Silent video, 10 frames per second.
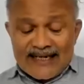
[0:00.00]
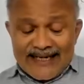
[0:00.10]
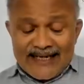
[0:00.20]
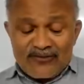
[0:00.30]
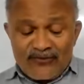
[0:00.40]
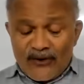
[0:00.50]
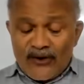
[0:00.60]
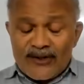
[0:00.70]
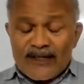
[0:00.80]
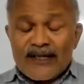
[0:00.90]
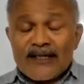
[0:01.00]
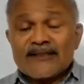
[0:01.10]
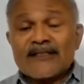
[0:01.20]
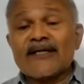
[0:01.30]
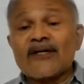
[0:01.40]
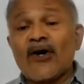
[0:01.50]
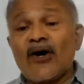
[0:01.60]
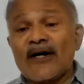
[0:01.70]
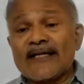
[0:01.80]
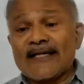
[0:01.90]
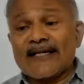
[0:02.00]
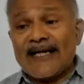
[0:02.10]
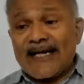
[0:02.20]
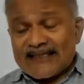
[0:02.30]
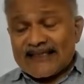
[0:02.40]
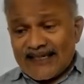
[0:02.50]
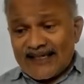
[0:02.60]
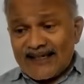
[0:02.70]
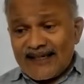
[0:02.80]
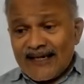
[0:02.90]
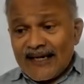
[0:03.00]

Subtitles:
line for zero order reaction.